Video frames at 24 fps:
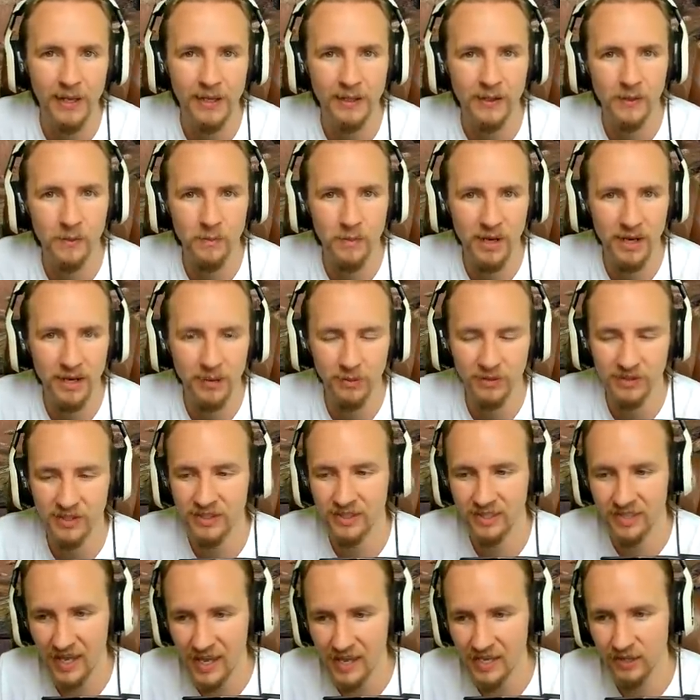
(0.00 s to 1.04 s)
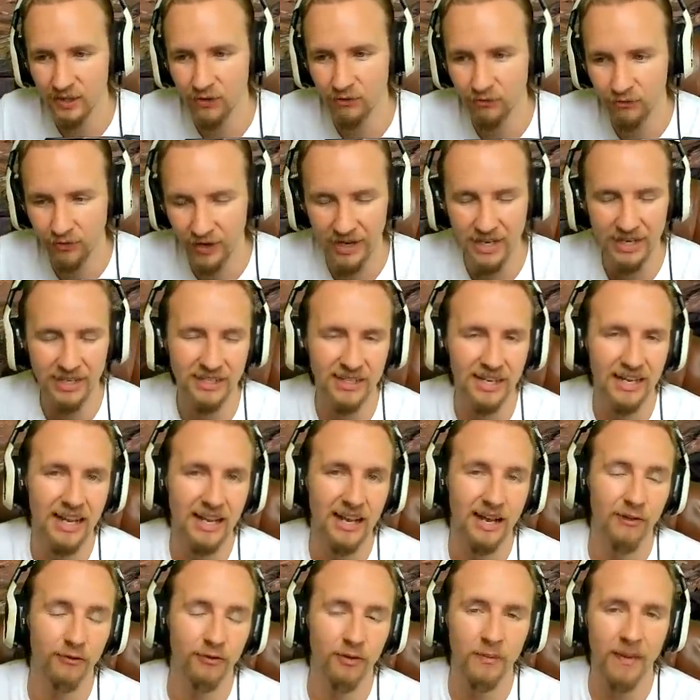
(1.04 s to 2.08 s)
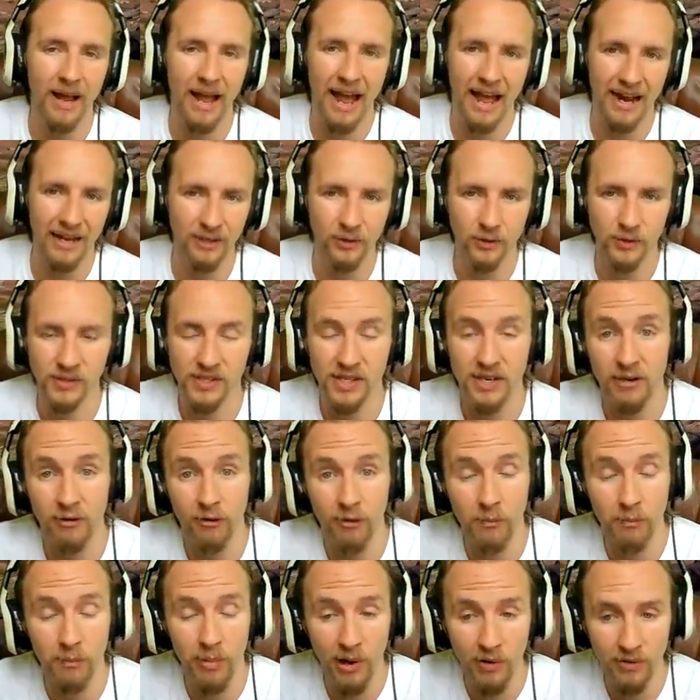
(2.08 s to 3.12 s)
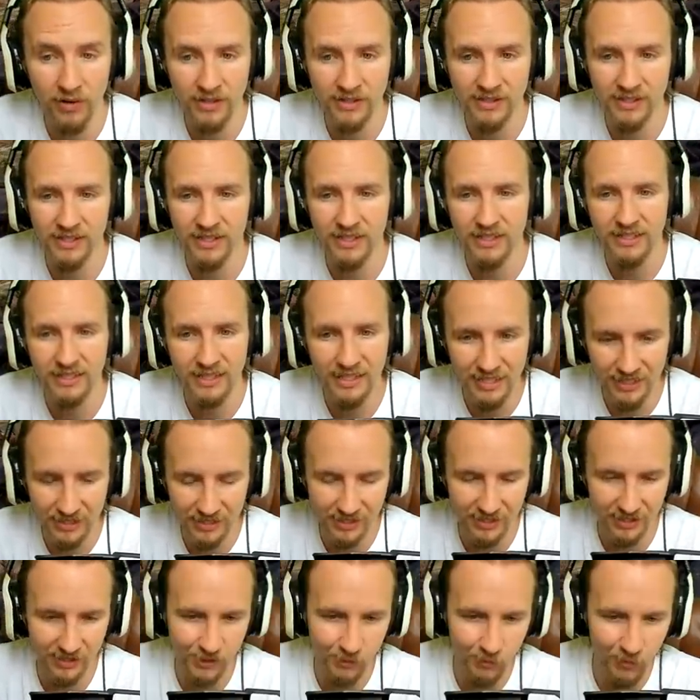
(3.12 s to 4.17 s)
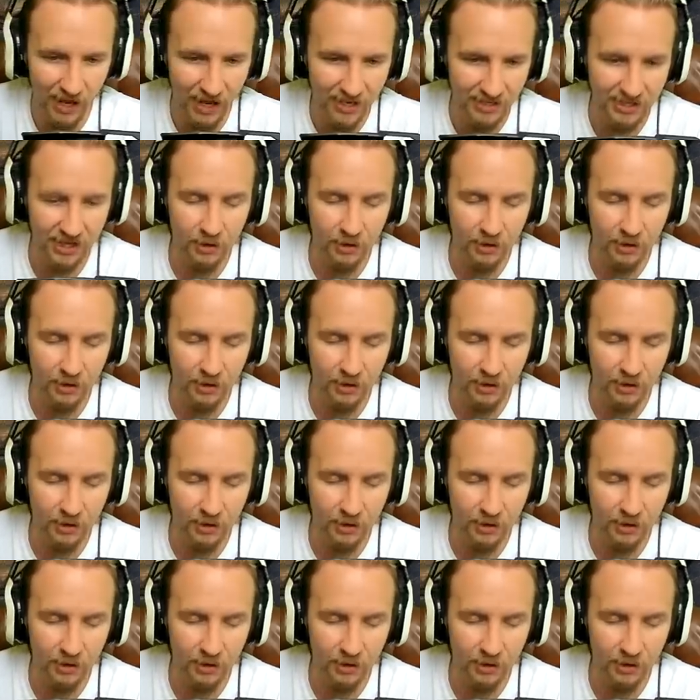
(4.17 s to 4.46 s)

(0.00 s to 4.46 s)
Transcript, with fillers: to be able to take the fight from angles that our opponents didn't expect,